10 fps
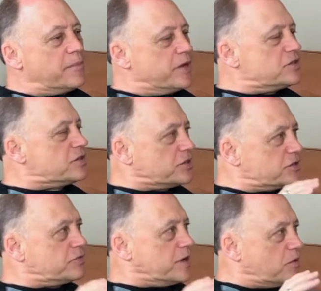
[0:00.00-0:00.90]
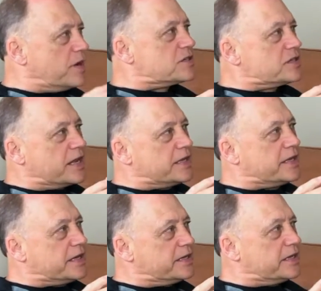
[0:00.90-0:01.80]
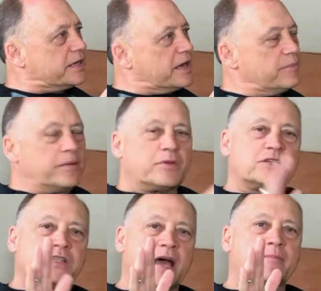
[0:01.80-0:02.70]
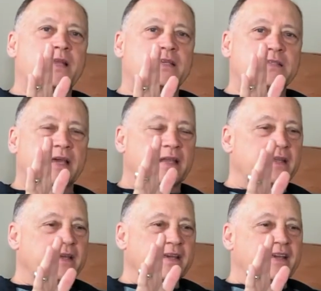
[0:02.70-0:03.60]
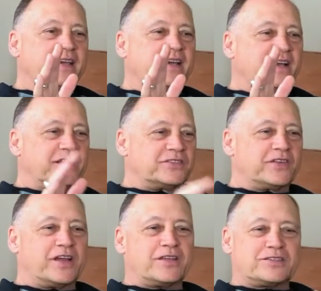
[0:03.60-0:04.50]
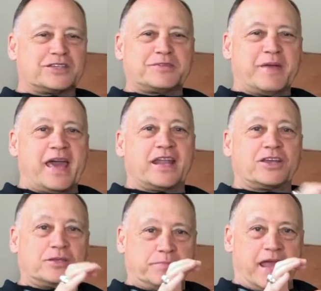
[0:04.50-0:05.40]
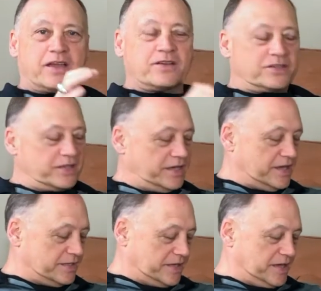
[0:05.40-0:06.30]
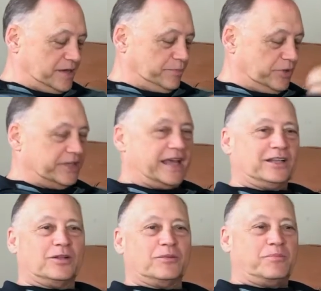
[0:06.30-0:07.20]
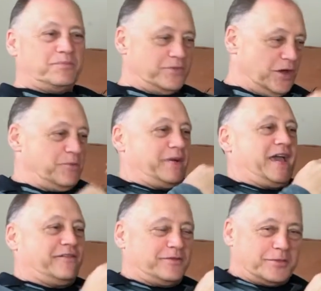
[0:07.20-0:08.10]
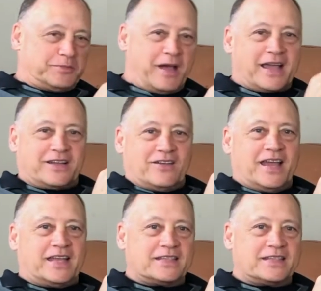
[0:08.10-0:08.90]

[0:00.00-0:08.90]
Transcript: I mentioned this 3-question idea. I remember he stopped me and he said, he's very systematic, good banker as he is. He pulled out a little notepad from his pocket, right?